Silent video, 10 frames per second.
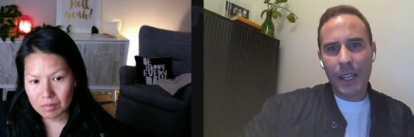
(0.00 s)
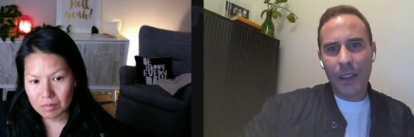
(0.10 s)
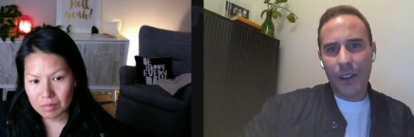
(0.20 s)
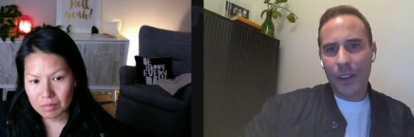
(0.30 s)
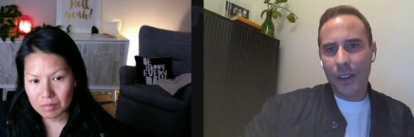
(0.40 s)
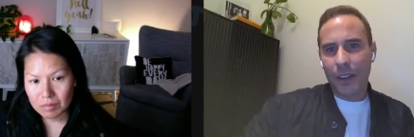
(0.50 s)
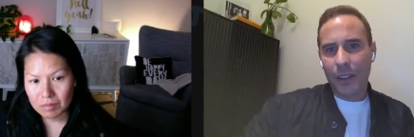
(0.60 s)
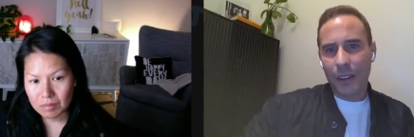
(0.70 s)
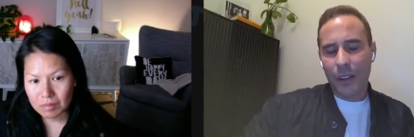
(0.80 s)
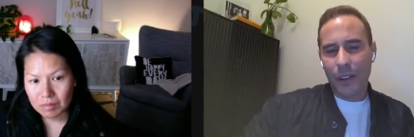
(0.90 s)
Speaker 1: a lot of
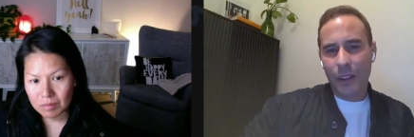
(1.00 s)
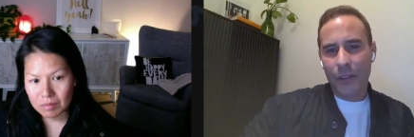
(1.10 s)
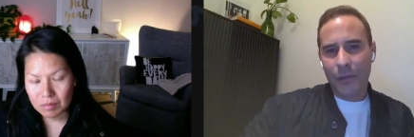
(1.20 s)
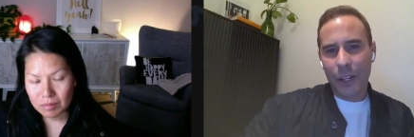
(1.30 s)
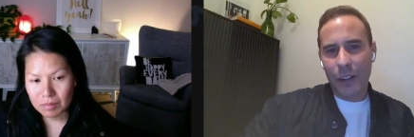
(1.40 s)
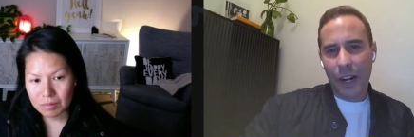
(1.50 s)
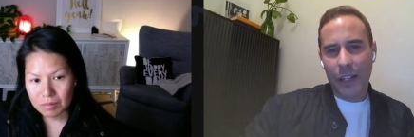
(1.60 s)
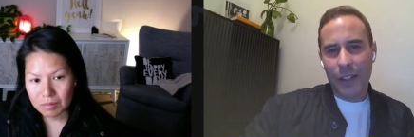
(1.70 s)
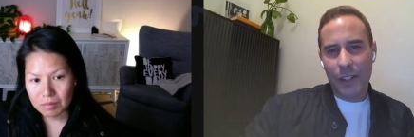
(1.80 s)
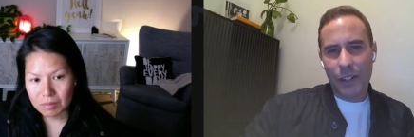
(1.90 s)
the a lot of the fear
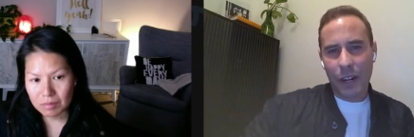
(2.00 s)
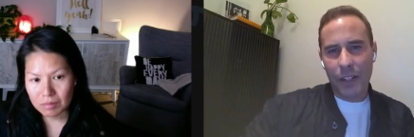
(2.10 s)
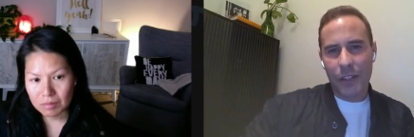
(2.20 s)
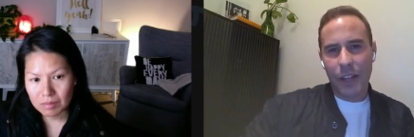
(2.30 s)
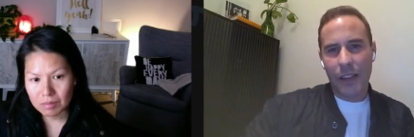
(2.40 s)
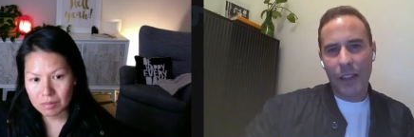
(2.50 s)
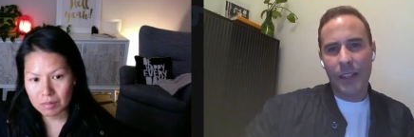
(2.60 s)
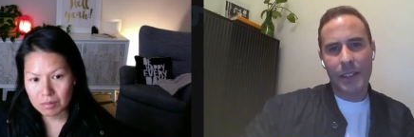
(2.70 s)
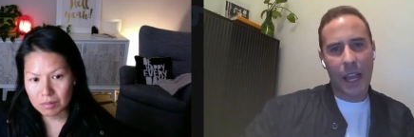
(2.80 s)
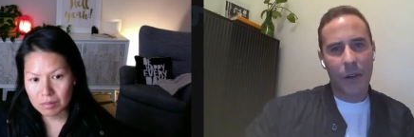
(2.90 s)
around interest rates. I
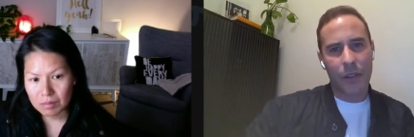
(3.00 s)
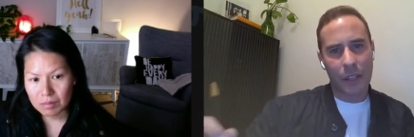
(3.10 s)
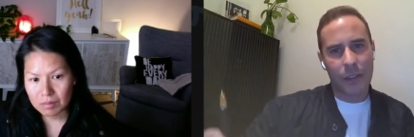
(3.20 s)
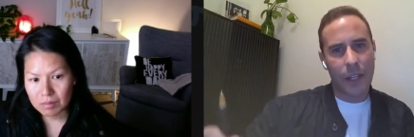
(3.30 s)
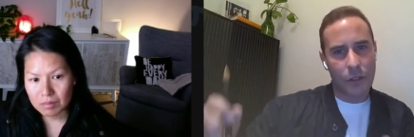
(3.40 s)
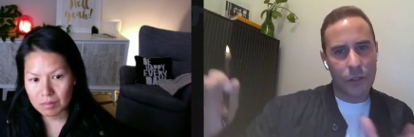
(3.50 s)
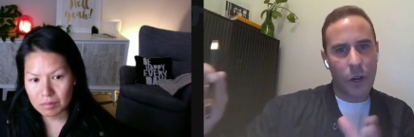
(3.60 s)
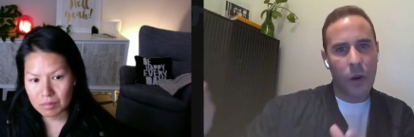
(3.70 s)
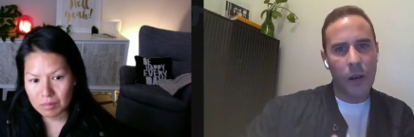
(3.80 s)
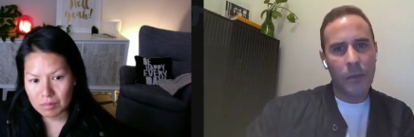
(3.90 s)
think it's healthy if they do
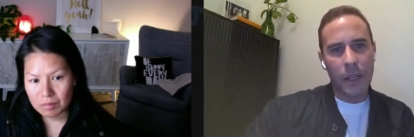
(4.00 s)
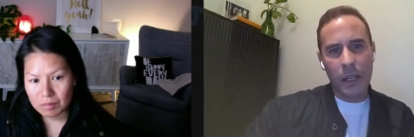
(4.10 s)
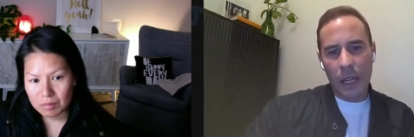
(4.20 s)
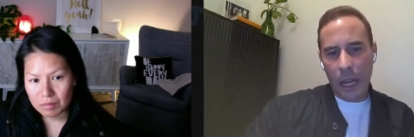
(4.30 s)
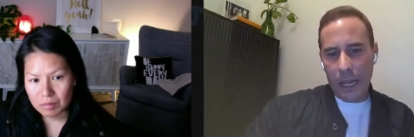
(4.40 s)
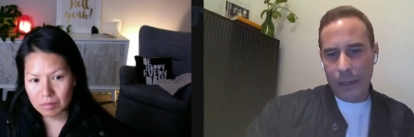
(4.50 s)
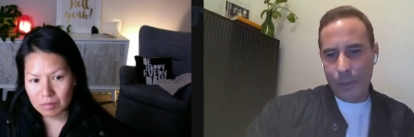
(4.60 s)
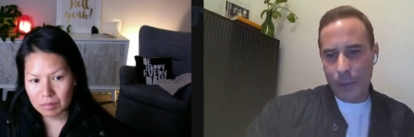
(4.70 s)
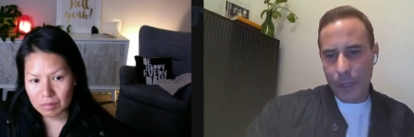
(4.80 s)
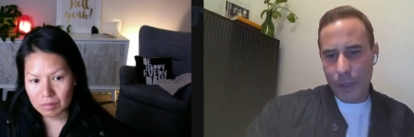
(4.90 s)
go up.
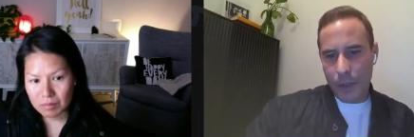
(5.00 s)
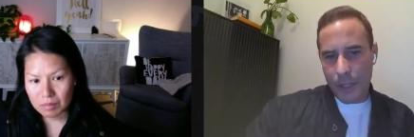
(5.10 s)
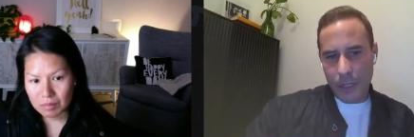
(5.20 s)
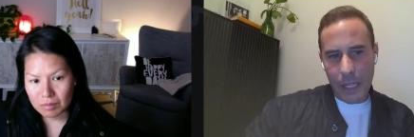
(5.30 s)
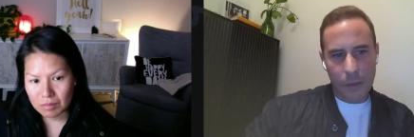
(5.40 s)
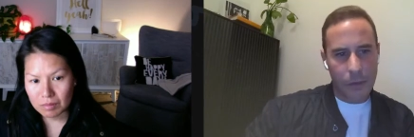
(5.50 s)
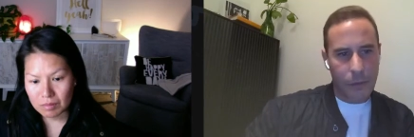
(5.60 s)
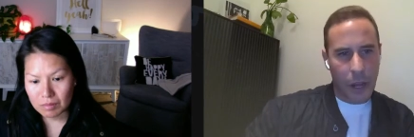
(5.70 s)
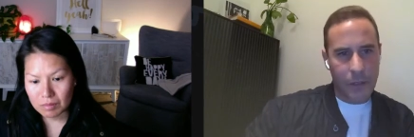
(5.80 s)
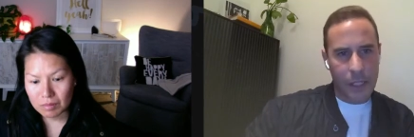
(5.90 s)
Um, it'd be good to see them
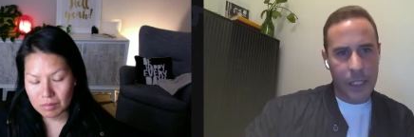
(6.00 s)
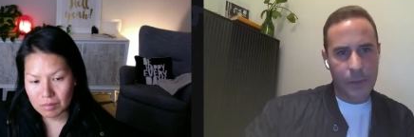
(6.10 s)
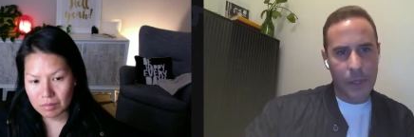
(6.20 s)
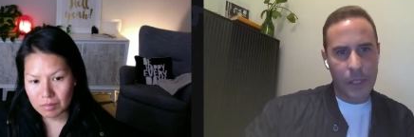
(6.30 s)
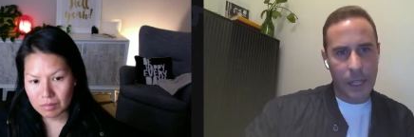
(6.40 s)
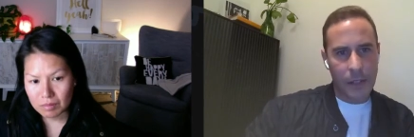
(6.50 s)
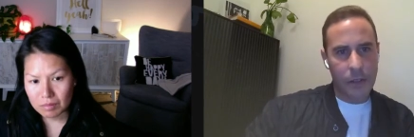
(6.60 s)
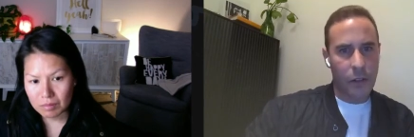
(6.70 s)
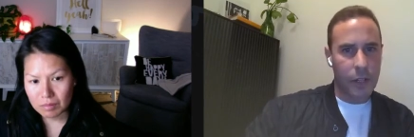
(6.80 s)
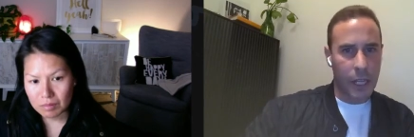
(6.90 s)
at five to six
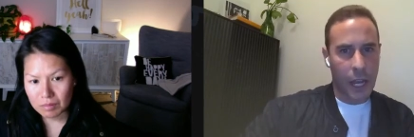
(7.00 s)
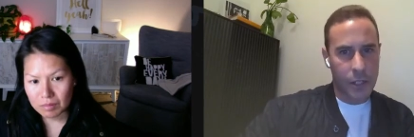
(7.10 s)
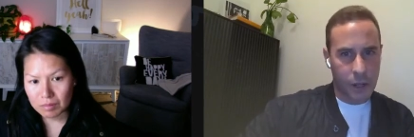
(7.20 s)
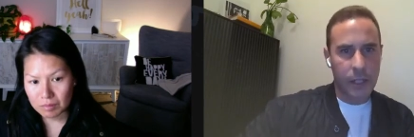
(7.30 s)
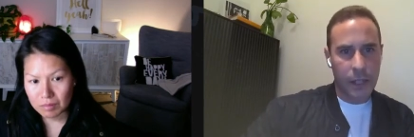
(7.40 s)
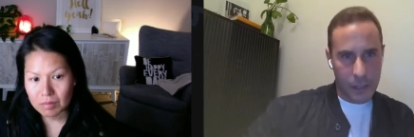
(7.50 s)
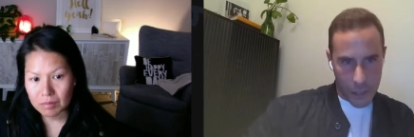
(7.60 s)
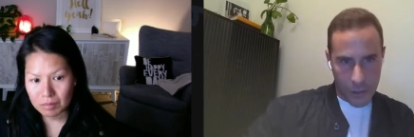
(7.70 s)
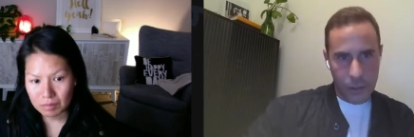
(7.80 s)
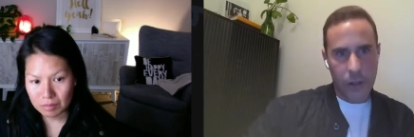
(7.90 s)
percent, not the cash rate.
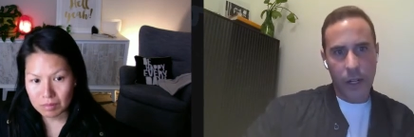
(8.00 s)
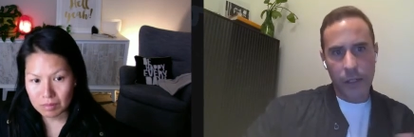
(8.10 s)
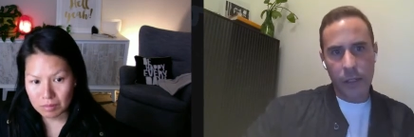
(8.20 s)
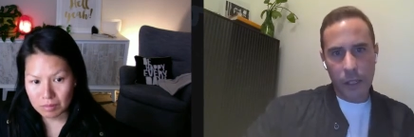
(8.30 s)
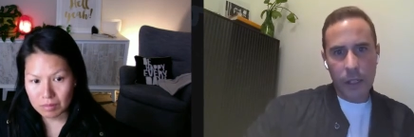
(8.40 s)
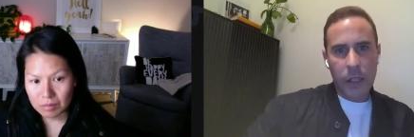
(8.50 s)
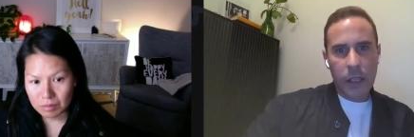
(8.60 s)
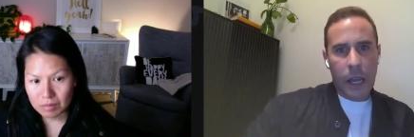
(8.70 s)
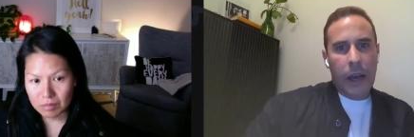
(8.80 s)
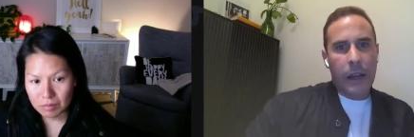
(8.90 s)
That's mm. interest rates,
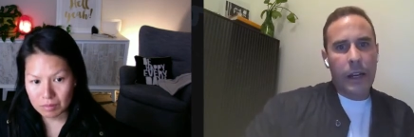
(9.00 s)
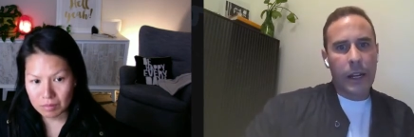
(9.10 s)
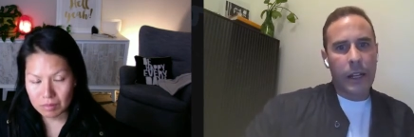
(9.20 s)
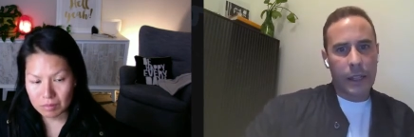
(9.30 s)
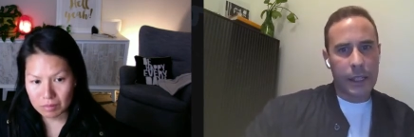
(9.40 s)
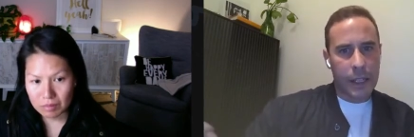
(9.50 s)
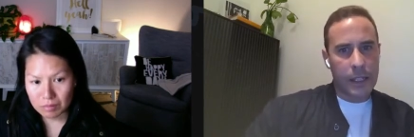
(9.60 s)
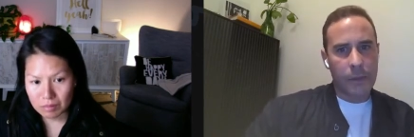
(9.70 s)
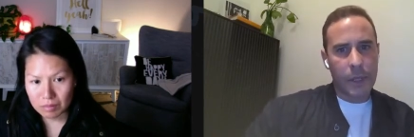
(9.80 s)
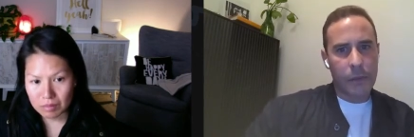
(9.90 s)
uh, yeah. and I think
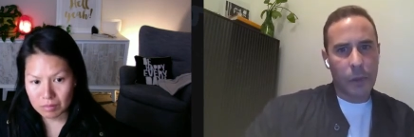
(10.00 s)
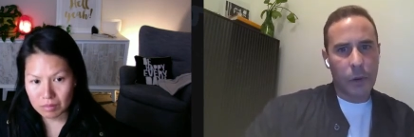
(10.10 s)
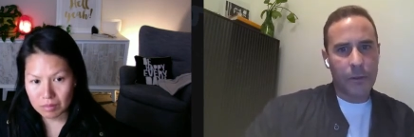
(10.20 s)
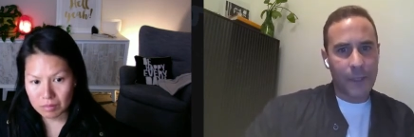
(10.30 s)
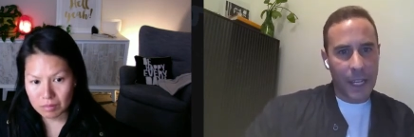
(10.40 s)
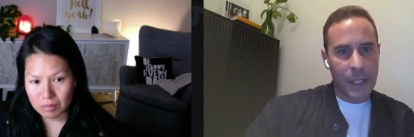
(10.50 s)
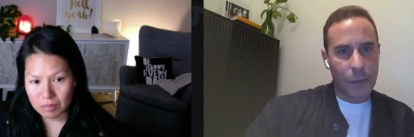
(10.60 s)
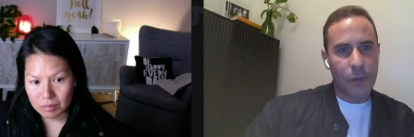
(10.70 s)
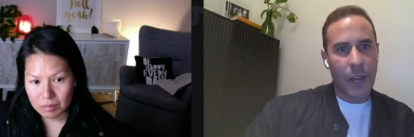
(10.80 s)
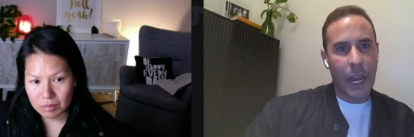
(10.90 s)
that's a bit more
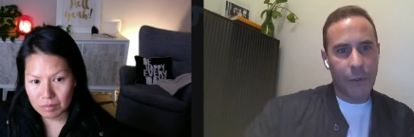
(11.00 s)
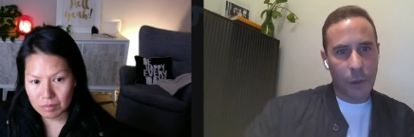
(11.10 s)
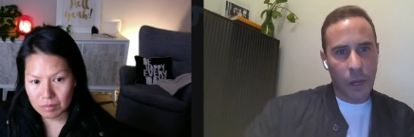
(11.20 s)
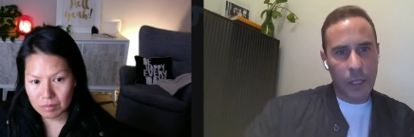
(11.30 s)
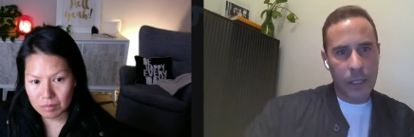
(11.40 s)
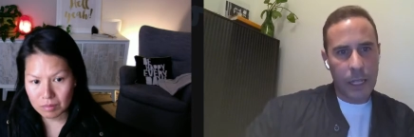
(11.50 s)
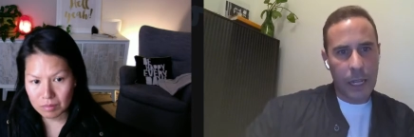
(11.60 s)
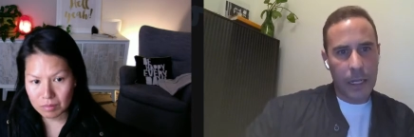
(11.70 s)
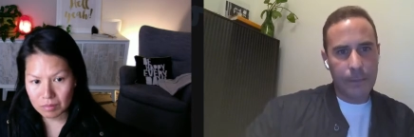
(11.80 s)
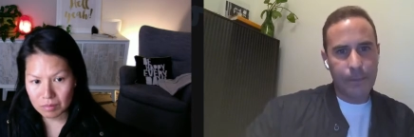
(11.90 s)
feasible for everyone,
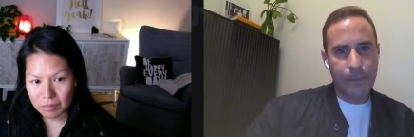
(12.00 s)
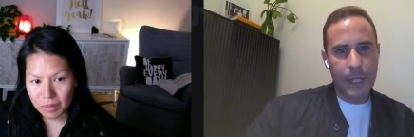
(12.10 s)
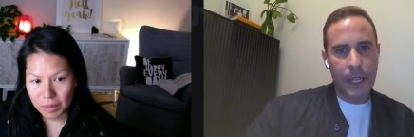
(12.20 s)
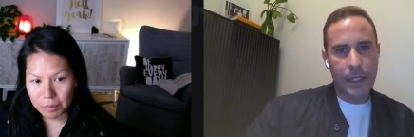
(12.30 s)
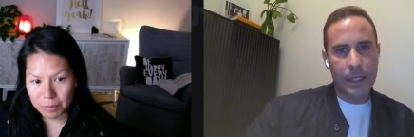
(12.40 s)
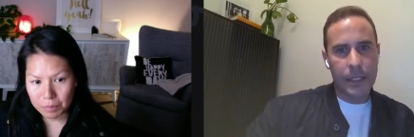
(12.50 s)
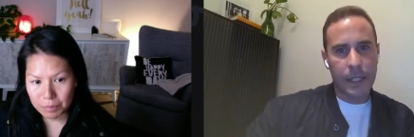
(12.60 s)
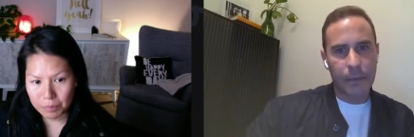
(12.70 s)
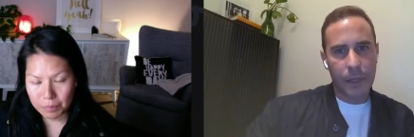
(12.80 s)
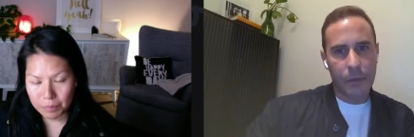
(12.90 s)
um, yeah. and
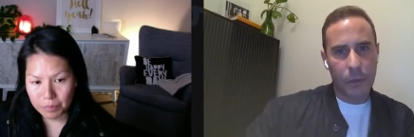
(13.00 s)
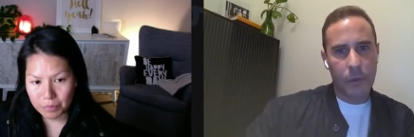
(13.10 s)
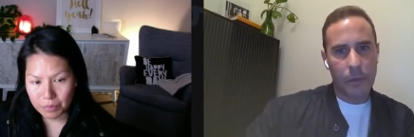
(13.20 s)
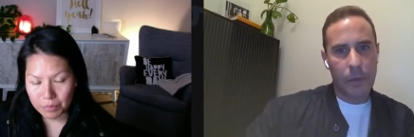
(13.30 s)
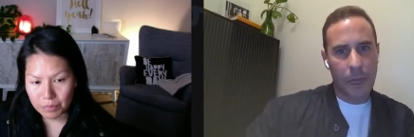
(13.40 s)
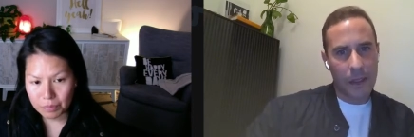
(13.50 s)
a bit more,